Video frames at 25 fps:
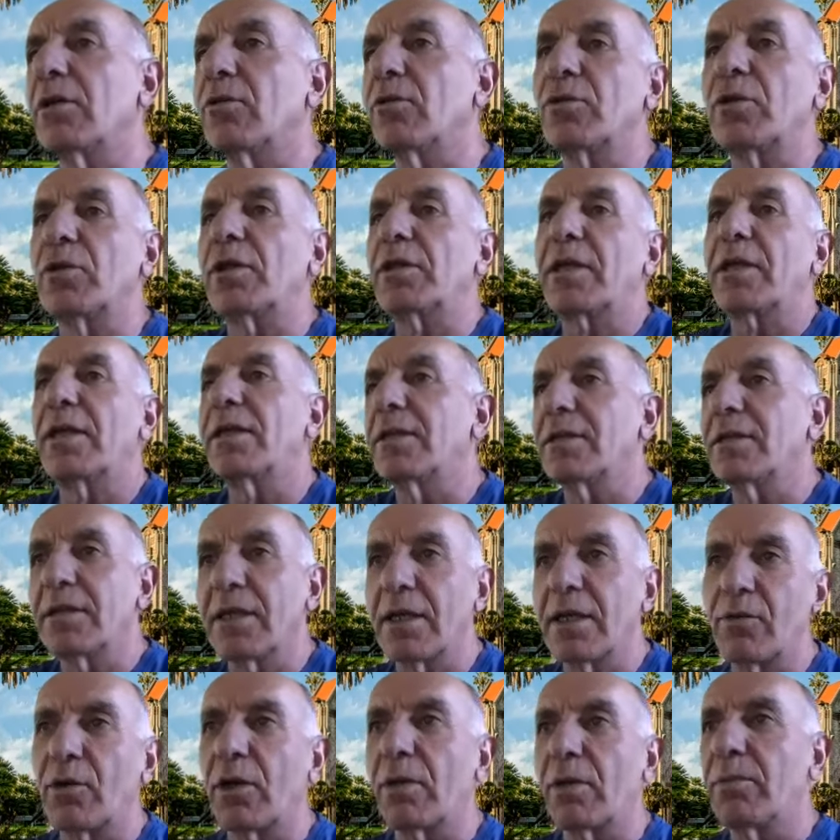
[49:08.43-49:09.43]
We're not going to
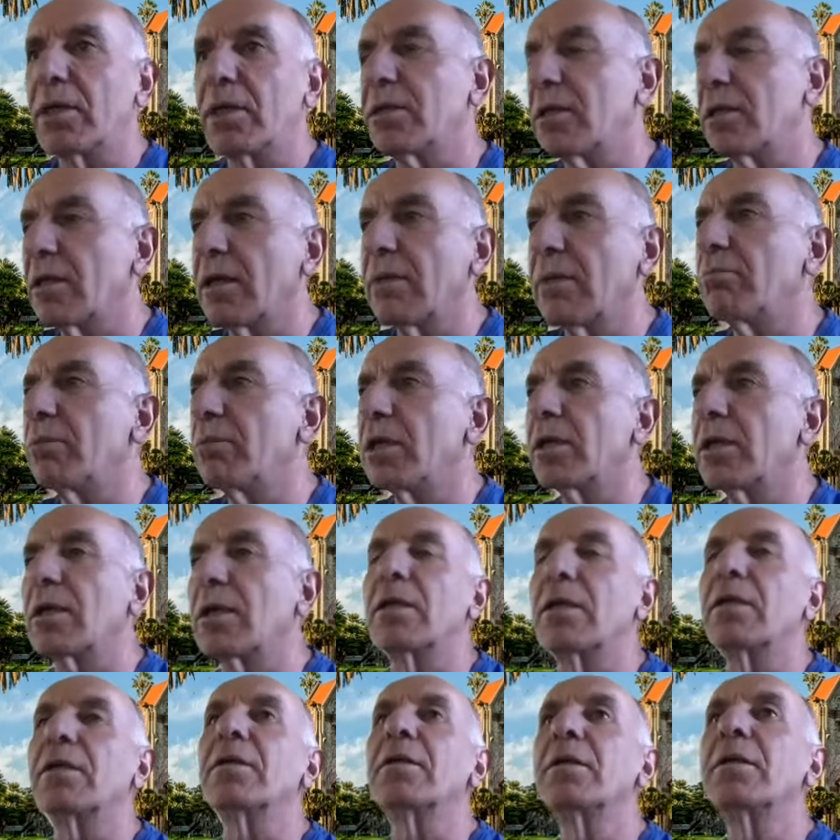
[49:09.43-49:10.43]
say we're better than
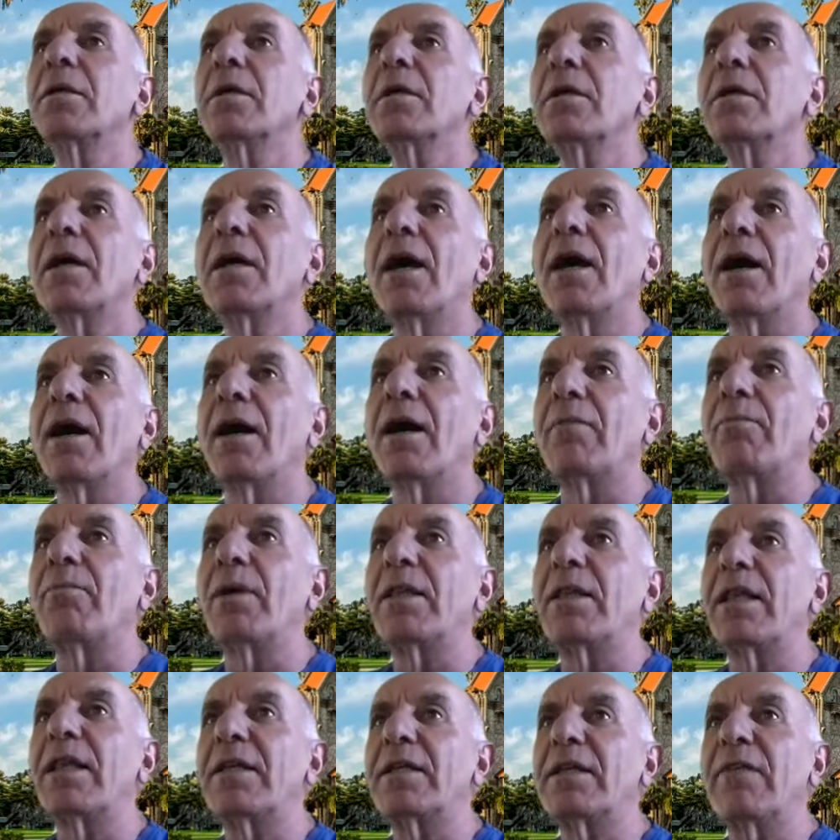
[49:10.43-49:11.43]
Berkeley,
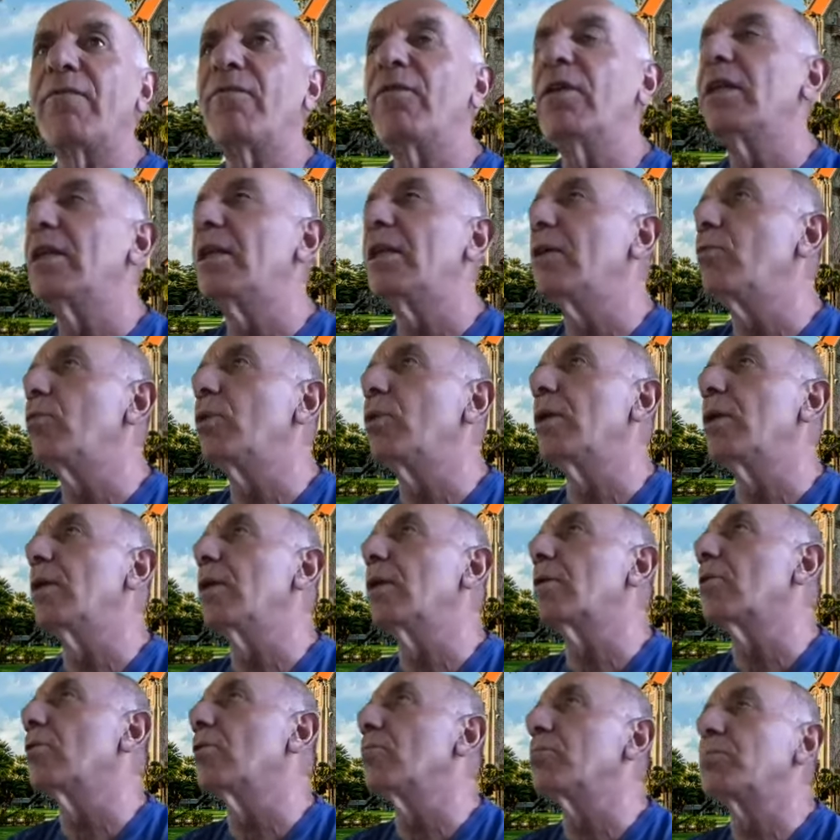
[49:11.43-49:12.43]
but definitely
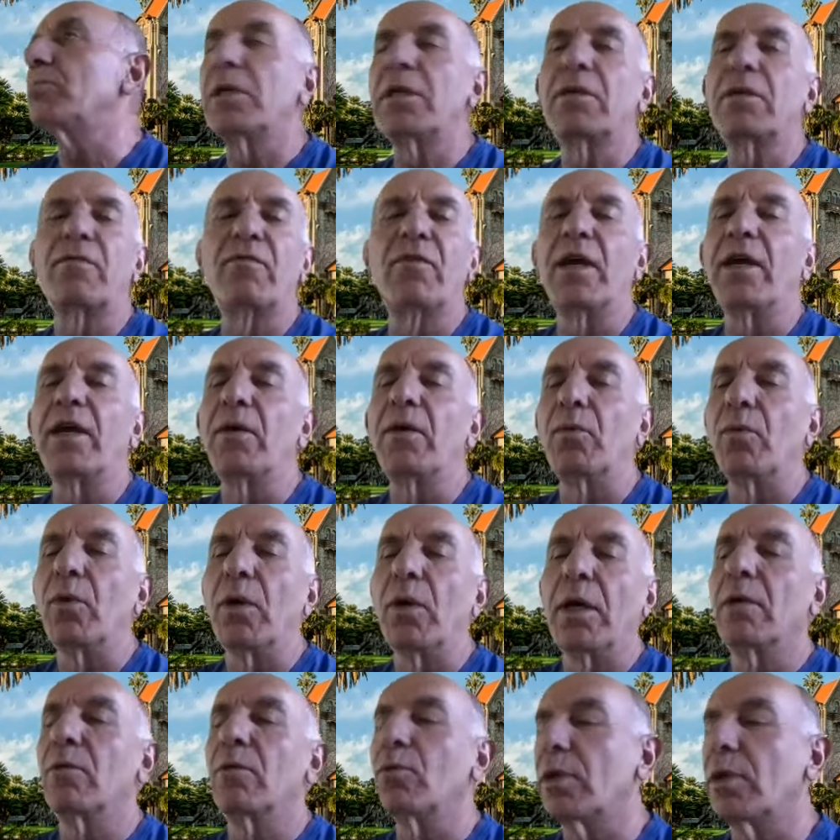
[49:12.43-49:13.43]
we compete very
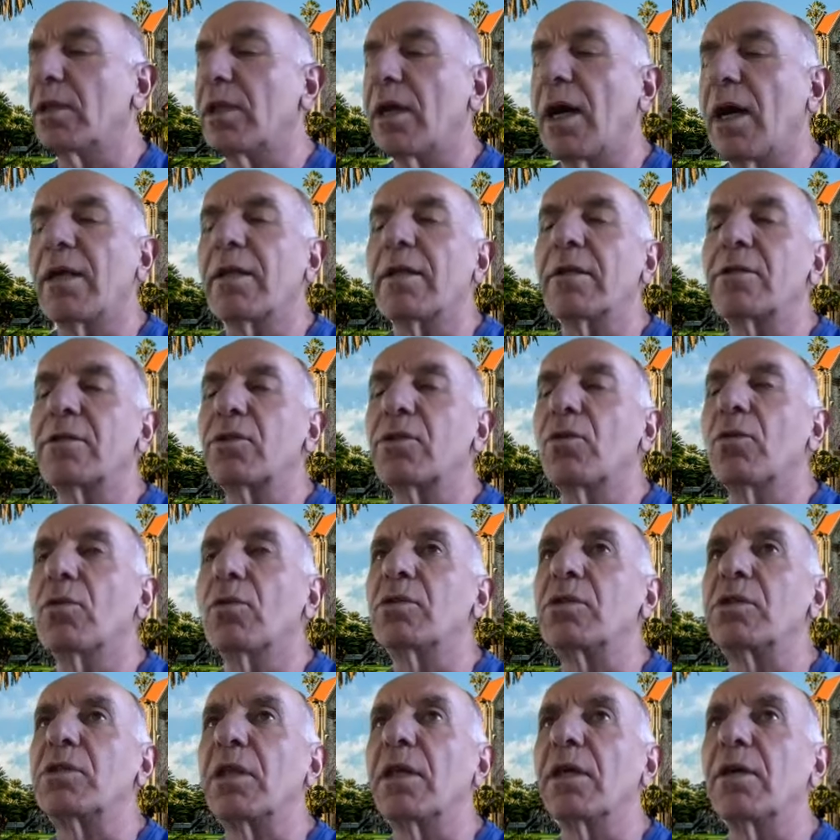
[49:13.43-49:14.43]
well with other
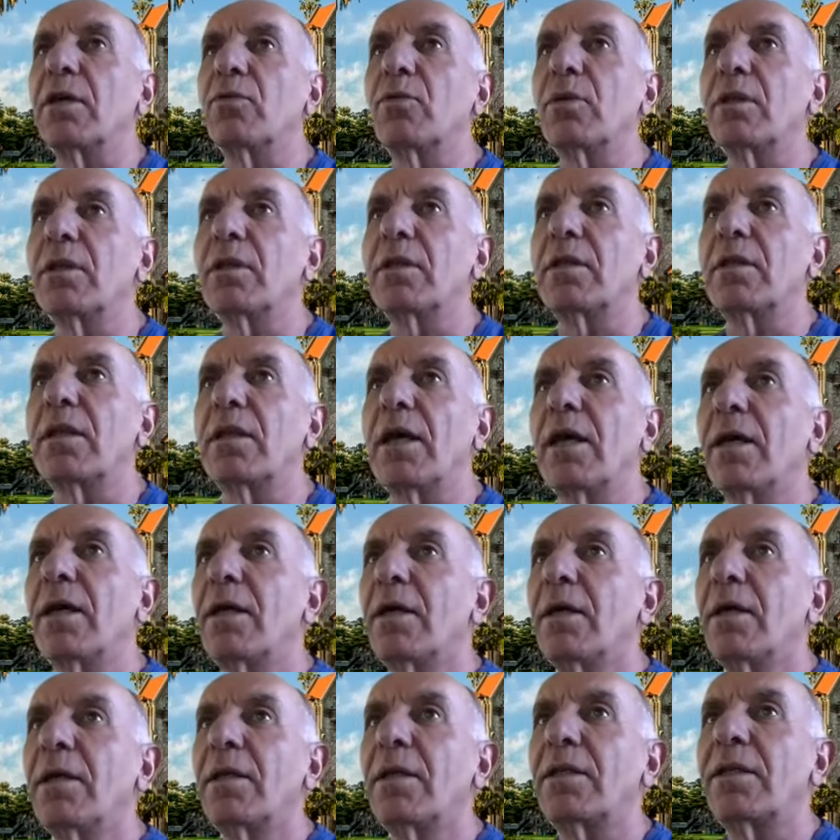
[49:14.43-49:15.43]
schools there within the,
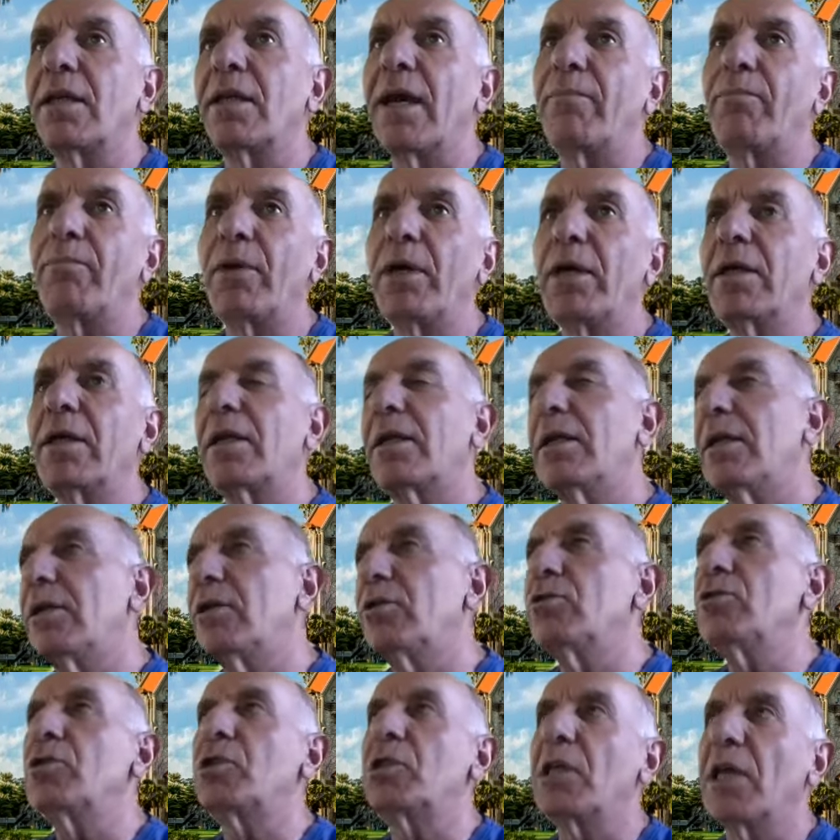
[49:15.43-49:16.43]
Berkeley,
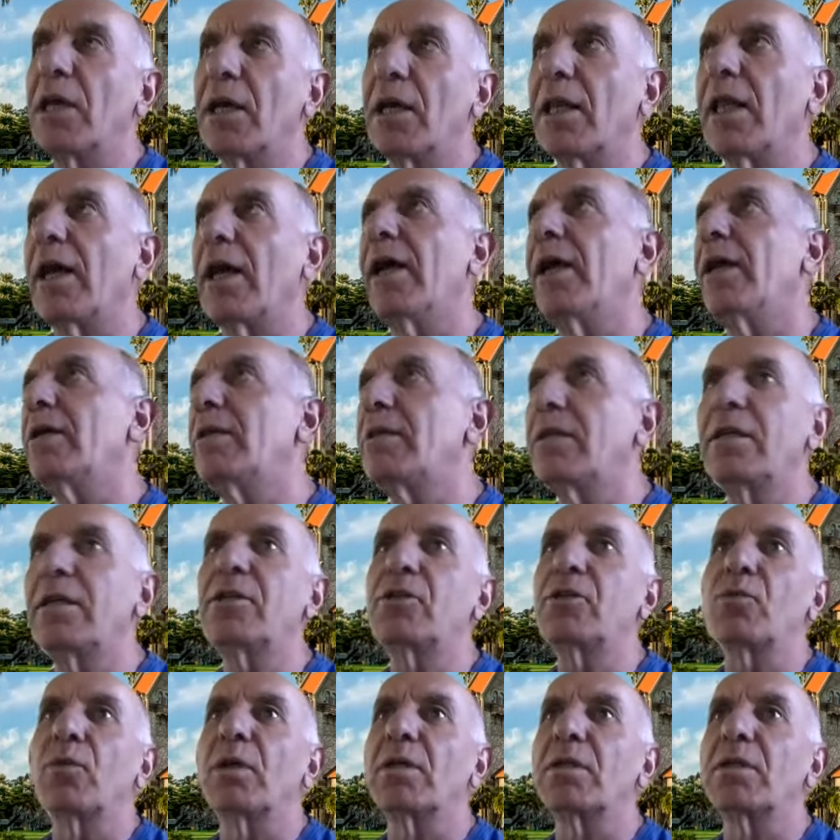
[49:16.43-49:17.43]
UCLA,
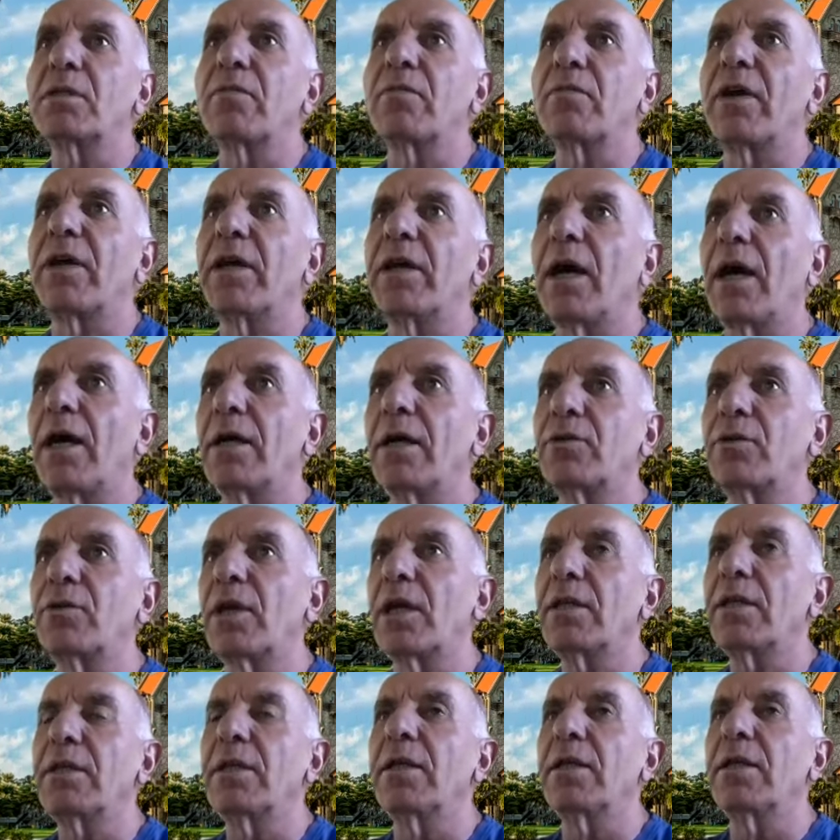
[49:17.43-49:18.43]
these ones very hard to
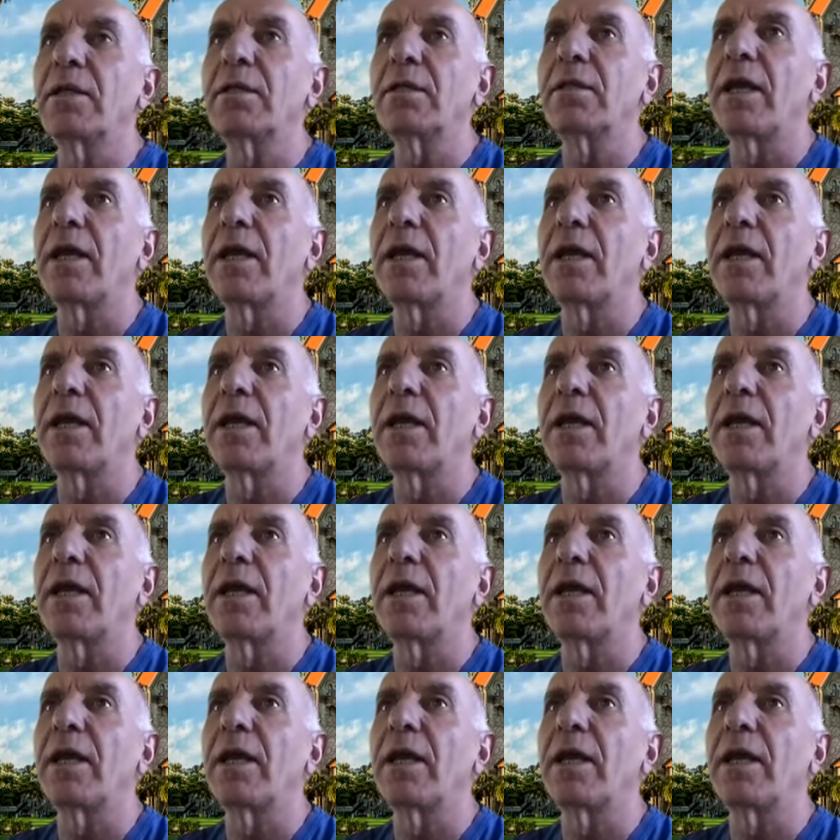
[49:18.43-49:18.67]
get in.